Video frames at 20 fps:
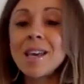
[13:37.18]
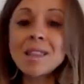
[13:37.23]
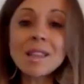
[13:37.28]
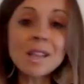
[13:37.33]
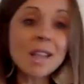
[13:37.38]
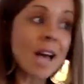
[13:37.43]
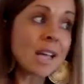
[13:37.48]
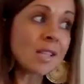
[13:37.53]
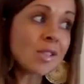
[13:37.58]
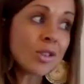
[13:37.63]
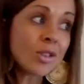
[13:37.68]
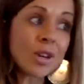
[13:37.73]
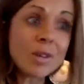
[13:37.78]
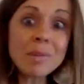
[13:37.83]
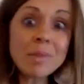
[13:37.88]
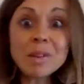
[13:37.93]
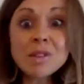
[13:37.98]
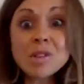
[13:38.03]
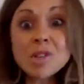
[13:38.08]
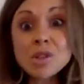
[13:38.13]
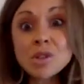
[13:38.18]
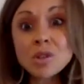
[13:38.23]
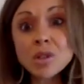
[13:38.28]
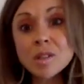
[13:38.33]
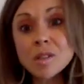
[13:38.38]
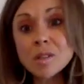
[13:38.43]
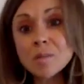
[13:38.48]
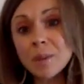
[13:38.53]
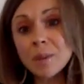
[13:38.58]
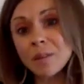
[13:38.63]
the last 3 months your
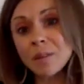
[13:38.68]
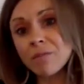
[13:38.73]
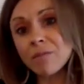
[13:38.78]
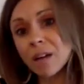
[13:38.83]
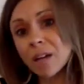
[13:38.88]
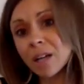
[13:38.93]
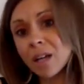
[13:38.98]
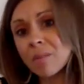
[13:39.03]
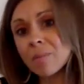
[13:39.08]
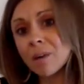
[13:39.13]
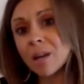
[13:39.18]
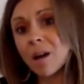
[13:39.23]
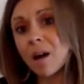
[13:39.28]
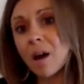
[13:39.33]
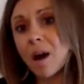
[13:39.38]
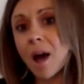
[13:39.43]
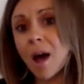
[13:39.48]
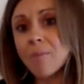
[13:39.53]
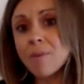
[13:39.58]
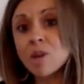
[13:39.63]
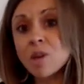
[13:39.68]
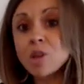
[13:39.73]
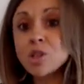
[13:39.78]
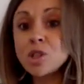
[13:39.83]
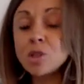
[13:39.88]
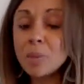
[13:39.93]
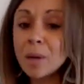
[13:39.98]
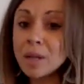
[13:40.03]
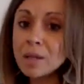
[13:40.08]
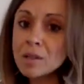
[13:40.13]
sugars have been running a bit high because
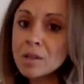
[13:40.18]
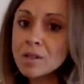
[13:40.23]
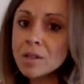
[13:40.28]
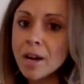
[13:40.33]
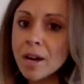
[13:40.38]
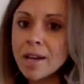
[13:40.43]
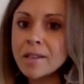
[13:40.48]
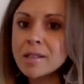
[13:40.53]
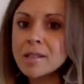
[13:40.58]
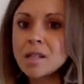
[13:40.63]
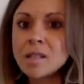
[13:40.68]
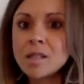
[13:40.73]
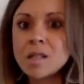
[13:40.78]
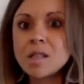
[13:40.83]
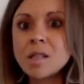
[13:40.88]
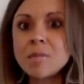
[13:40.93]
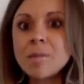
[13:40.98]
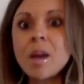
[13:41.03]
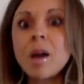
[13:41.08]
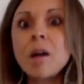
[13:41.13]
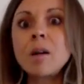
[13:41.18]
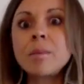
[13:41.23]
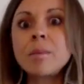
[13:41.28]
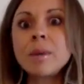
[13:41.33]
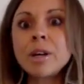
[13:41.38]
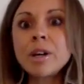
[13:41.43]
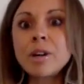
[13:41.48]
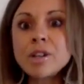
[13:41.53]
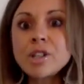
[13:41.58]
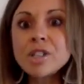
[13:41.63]
you'd been stressed. He said to me, oh
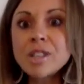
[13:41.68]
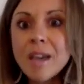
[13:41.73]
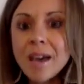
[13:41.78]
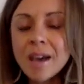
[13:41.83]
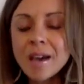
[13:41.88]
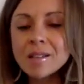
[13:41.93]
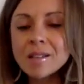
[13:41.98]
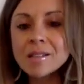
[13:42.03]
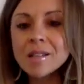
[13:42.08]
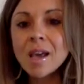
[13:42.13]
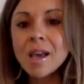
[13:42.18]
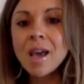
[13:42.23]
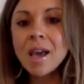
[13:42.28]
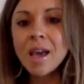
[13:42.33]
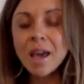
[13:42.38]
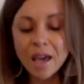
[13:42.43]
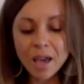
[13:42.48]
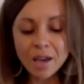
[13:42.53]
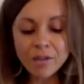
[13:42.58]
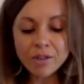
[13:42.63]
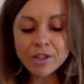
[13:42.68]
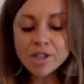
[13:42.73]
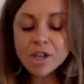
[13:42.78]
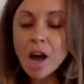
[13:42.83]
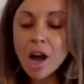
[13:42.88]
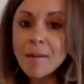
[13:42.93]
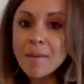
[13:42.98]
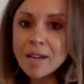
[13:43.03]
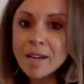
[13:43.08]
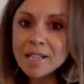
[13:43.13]
my gosh, yes. Every
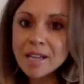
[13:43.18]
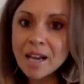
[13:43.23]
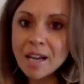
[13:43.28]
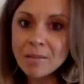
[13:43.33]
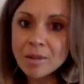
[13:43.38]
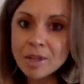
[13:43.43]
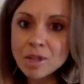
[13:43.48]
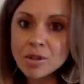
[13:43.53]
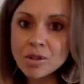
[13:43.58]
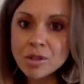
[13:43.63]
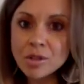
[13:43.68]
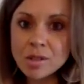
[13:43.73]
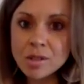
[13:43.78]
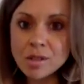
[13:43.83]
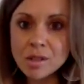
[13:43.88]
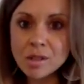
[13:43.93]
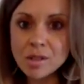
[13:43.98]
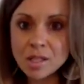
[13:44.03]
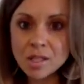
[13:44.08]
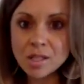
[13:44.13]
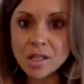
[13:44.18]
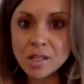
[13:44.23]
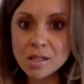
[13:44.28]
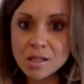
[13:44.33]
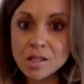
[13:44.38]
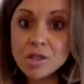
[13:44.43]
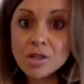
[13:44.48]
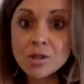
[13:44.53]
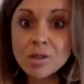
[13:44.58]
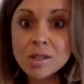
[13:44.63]
time I take my sugars, because he
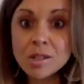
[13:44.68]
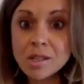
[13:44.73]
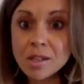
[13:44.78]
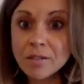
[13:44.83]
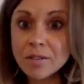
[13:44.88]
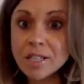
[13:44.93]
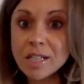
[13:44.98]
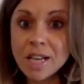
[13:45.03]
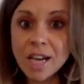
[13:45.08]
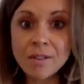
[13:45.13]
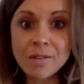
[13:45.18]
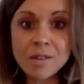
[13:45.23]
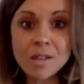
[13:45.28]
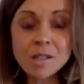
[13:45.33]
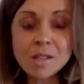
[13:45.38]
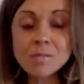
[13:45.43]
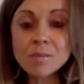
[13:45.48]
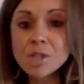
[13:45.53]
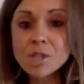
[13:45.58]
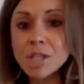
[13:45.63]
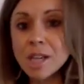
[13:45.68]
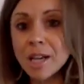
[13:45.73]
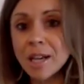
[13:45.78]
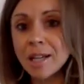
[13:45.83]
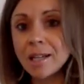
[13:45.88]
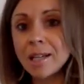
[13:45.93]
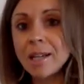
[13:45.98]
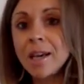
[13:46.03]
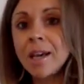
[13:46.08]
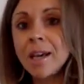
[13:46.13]
tests his sugars every day with his
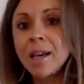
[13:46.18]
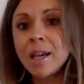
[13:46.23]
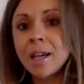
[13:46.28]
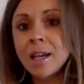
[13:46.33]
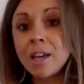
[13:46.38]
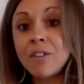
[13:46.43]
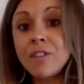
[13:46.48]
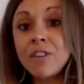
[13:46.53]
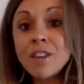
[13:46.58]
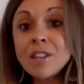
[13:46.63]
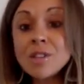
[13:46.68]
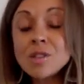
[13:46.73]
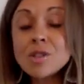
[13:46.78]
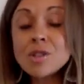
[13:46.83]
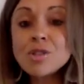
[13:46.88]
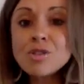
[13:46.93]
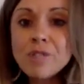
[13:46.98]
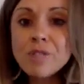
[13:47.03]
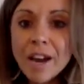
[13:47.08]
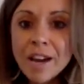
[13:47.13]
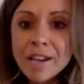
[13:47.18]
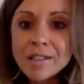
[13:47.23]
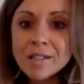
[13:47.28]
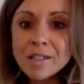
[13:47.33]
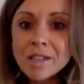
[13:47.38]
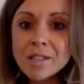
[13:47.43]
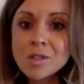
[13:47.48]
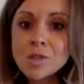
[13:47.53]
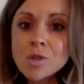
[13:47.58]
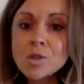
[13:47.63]
machine, if he's stressed,
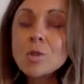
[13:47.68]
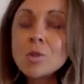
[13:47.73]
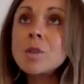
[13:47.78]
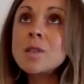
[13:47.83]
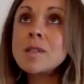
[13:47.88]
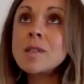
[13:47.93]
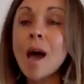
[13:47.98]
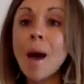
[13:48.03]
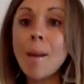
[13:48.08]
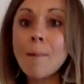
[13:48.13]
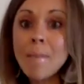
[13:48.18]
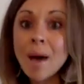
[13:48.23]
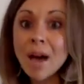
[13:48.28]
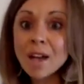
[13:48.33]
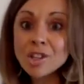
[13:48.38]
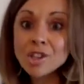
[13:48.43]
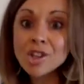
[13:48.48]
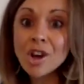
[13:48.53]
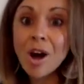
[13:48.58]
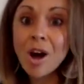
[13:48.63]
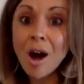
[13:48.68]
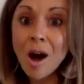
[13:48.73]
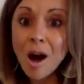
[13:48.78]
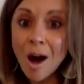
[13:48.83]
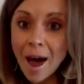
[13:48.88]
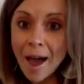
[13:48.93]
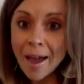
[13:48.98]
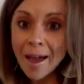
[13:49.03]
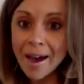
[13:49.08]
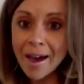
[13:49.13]
his sugars are much
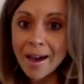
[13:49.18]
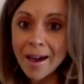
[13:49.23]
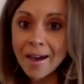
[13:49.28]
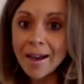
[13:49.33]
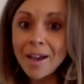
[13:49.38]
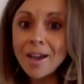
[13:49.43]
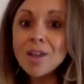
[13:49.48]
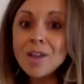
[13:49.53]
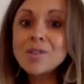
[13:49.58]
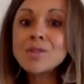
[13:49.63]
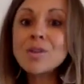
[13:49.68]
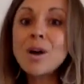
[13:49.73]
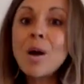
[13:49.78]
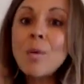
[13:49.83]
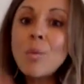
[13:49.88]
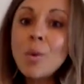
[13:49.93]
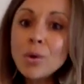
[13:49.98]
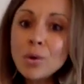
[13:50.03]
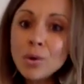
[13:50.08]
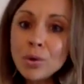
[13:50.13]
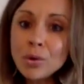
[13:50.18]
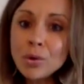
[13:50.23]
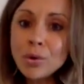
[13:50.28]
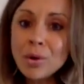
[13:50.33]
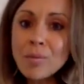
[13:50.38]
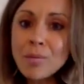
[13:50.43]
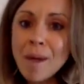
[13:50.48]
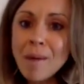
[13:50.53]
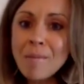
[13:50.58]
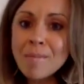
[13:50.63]
higher. So I want you to
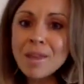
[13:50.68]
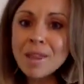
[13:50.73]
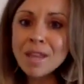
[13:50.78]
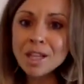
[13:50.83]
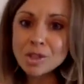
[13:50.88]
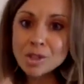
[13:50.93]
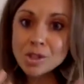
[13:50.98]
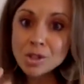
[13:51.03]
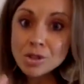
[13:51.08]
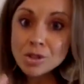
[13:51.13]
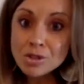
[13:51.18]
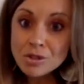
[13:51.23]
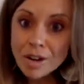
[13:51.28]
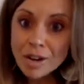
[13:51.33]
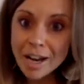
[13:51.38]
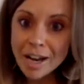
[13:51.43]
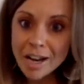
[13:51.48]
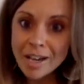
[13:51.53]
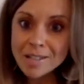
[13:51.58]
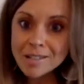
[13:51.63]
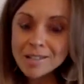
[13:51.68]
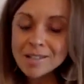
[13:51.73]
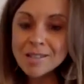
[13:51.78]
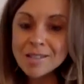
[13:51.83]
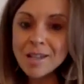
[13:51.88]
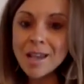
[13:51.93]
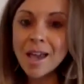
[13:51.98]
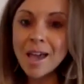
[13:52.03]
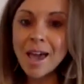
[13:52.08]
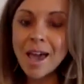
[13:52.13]
remember that
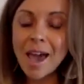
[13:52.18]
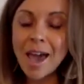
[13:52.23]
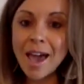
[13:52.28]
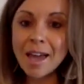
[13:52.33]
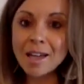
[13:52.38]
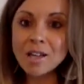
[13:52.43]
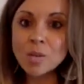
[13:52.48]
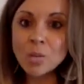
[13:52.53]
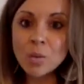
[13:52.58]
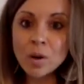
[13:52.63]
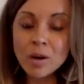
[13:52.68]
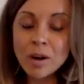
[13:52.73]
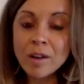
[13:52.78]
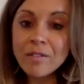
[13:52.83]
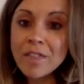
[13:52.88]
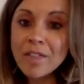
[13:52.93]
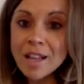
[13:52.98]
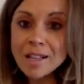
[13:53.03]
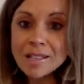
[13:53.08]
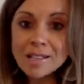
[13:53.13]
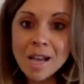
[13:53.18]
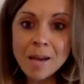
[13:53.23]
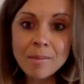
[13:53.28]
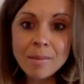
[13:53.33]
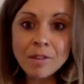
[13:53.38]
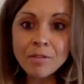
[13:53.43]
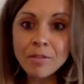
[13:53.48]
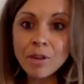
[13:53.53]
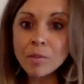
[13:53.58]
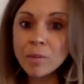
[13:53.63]
stress, and wherever that's
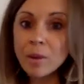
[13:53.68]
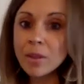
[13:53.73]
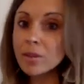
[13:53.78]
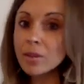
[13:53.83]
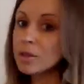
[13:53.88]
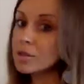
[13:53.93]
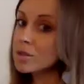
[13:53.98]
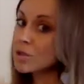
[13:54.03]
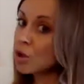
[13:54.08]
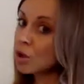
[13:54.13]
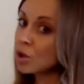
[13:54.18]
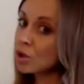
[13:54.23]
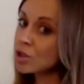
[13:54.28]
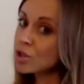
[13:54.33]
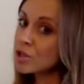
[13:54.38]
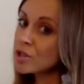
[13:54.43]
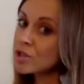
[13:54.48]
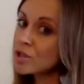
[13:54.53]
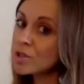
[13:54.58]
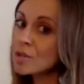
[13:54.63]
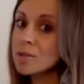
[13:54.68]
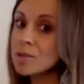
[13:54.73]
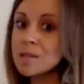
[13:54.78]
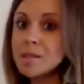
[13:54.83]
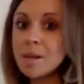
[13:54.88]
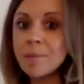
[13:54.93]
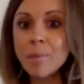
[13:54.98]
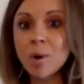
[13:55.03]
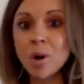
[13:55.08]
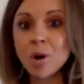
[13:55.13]
coming from, whether it's conscious or
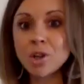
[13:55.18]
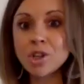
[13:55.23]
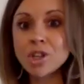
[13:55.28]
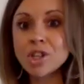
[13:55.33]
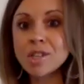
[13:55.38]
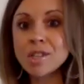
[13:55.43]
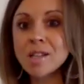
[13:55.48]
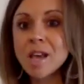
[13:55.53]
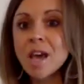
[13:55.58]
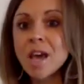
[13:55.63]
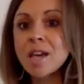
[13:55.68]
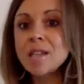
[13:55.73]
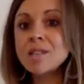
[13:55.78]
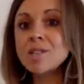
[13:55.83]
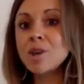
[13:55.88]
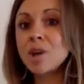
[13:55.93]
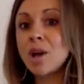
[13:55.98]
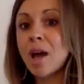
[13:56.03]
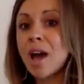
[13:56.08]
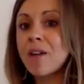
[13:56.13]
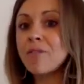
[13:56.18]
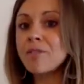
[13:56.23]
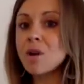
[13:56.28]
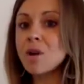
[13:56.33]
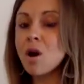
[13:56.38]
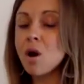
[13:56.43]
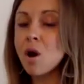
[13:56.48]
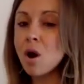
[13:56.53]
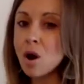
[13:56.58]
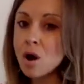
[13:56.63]
subconscious, is going to have an
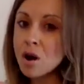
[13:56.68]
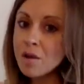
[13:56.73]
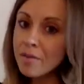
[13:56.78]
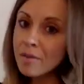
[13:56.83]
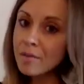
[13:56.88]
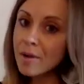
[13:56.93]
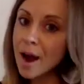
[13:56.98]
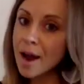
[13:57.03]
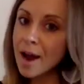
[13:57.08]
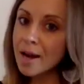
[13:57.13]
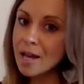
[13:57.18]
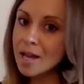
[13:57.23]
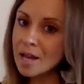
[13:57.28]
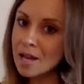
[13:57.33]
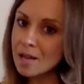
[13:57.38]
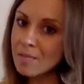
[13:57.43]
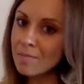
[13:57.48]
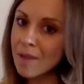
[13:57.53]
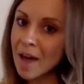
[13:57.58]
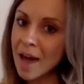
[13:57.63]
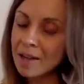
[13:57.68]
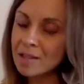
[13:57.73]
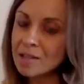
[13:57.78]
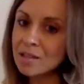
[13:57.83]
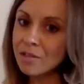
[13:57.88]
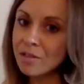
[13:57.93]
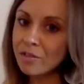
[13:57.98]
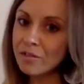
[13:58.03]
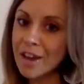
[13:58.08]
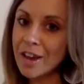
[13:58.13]
overriding impact
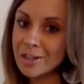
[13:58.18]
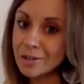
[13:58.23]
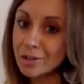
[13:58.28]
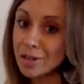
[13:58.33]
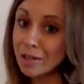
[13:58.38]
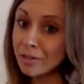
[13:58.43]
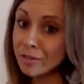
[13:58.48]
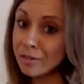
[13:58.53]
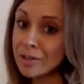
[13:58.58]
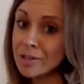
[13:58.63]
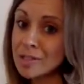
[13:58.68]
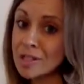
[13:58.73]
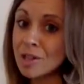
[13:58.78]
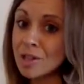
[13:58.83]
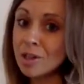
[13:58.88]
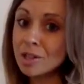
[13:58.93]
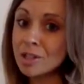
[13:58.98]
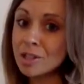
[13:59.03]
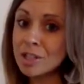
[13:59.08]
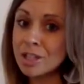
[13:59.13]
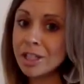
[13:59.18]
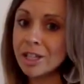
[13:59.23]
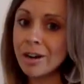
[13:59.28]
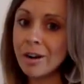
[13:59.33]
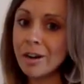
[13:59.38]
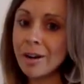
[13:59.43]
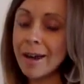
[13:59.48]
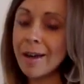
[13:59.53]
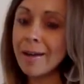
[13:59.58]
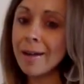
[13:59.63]
and effect on our physiology,
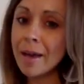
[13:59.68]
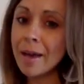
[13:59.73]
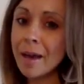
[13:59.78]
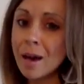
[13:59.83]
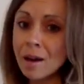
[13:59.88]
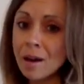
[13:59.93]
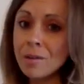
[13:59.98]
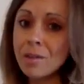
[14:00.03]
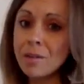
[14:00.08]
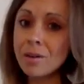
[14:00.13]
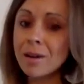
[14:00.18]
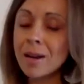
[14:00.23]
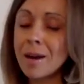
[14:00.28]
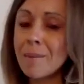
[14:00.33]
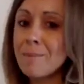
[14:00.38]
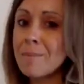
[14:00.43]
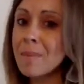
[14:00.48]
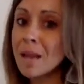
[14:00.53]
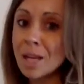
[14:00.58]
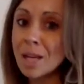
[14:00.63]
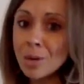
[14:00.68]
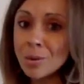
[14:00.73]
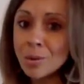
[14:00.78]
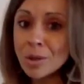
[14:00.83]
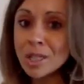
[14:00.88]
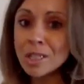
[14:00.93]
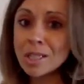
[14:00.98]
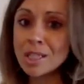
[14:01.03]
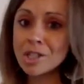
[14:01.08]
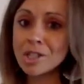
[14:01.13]
on our health, on our medical
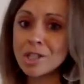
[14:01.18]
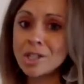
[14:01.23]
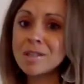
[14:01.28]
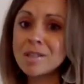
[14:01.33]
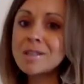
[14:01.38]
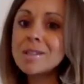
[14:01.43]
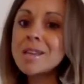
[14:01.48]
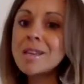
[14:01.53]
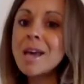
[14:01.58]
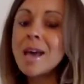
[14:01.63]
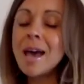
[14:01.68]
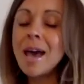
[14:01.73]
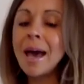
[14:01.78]
conditions.